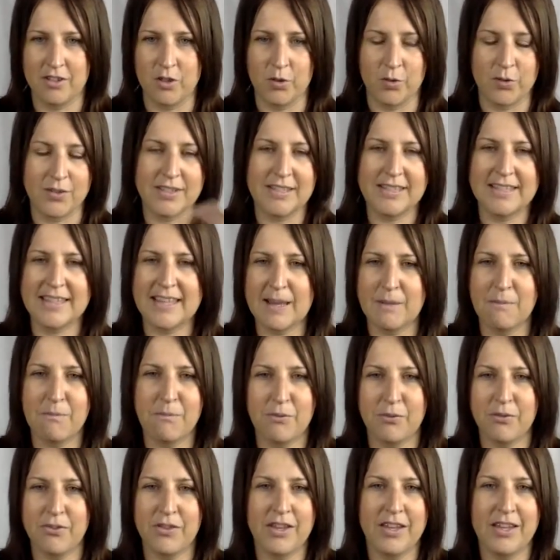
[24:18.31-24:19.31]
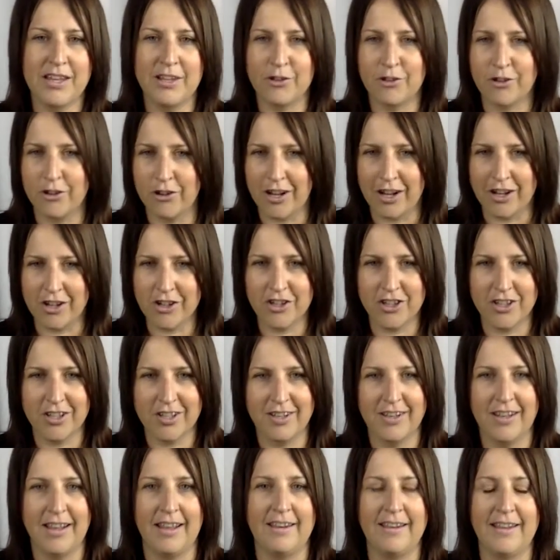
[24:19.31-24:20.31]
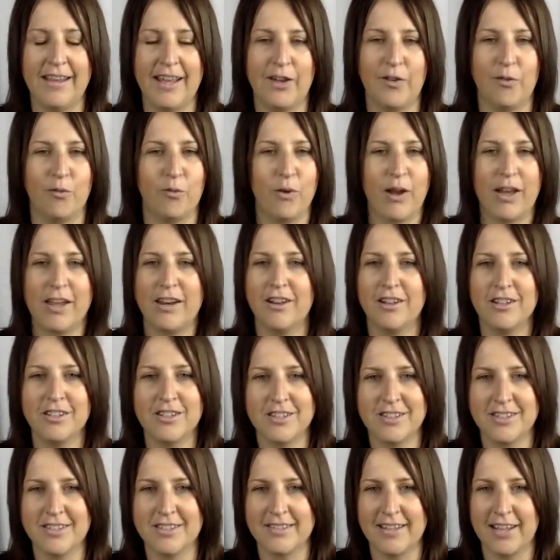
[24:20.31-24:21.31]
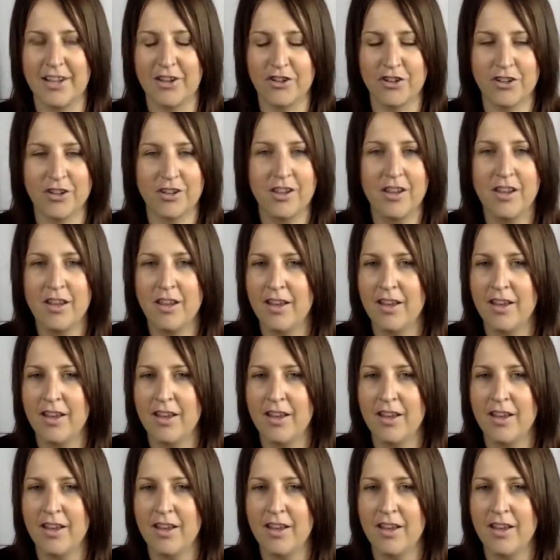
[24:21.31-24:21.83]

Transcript: skip the introduction and get right onto the station.